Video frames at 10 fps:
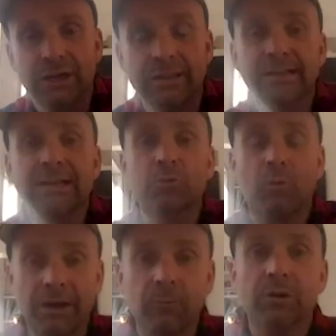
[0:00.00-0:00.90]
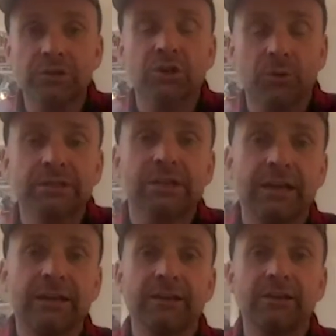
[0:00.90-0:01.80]
I think that's why we're so
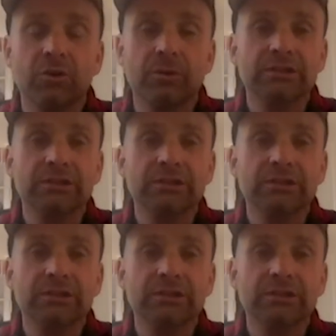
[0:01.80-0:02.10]
excited to do it.